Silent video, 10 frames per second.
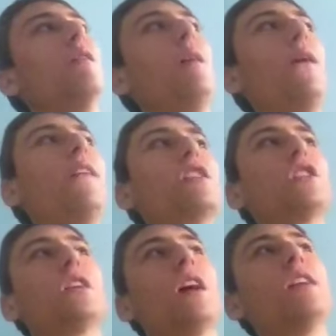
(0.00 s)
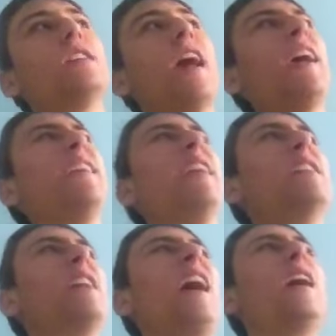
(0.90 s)
We pretty much contained the
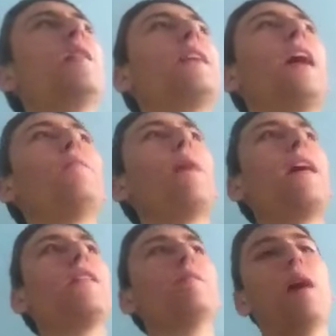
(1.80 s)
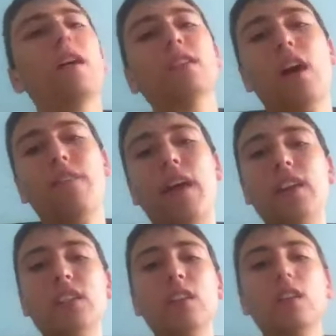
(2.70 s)
entire Tampa Bay Bucs
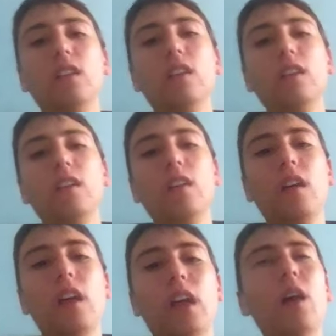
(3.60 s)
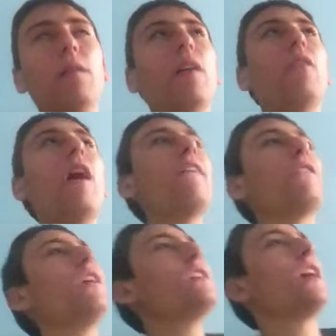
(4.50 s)
offense. And what
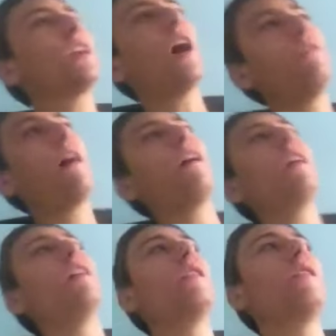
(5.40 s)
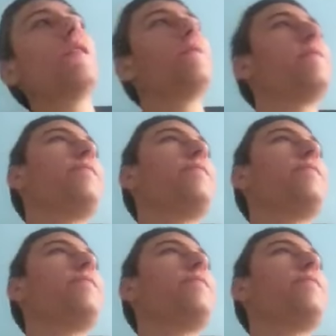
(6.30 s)
I'm really ticked off about is,